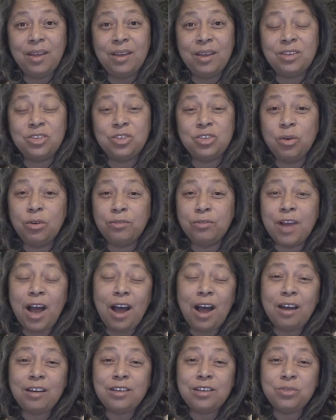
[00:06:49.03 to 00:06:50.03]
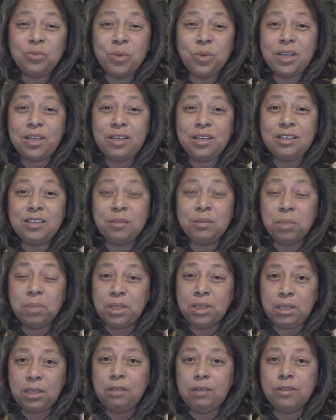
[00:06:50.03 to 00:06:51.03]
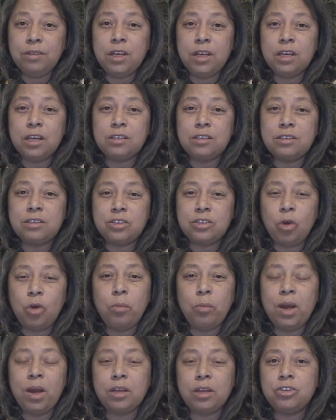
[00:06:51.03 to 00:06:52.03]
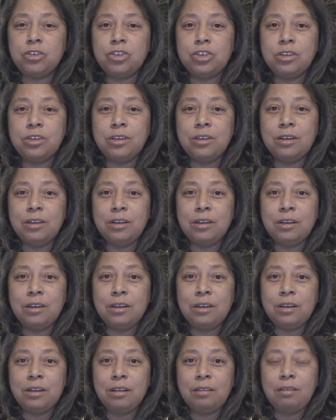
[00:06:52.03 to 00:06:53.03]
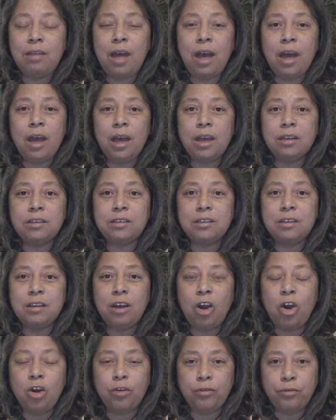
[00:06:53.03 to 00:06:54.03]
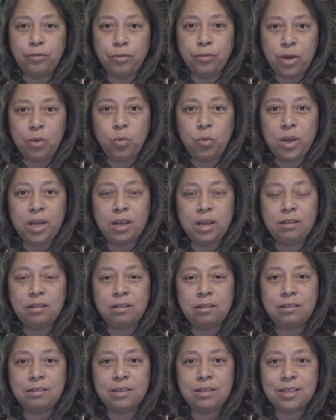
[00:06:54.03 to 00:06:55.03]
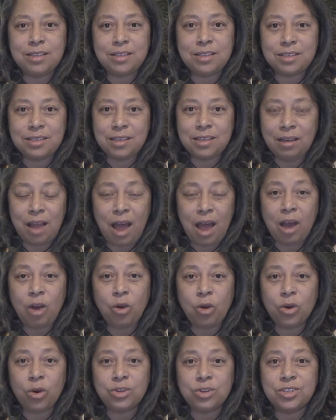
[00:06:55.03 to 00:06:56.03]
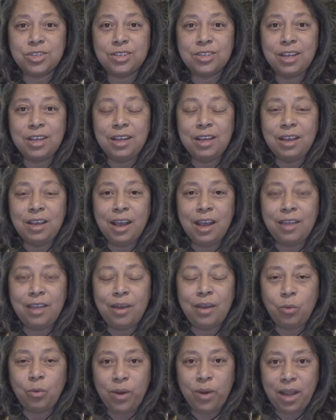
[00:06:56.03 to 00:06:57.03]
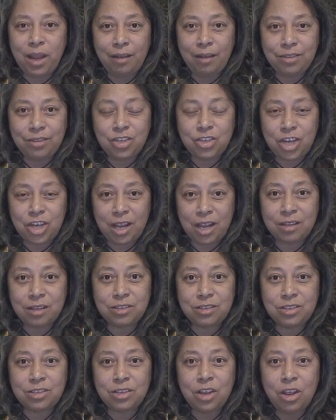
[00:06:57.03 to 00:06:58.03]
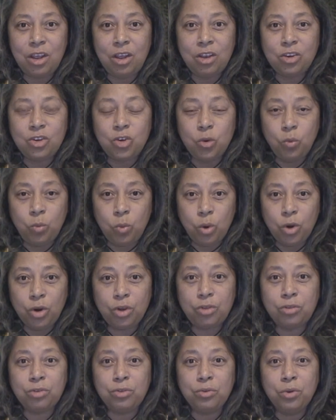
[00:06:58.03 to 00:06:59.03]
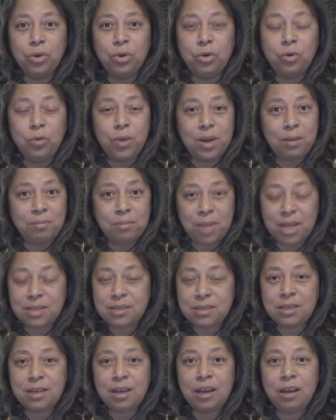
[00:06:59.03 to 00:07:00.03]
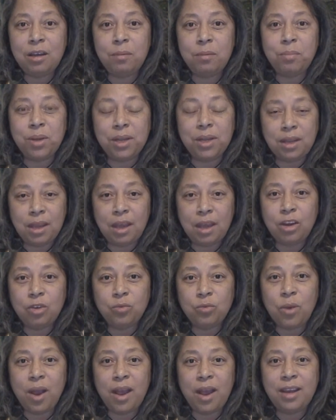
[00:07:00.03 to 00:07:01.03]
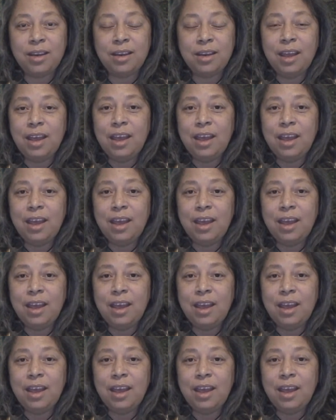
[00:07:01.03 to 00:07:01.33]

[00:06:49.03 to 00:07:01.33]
So if God is willing to believe in us so much that our free will is still ours, and that we have the chance to work through and mess it up and get it right,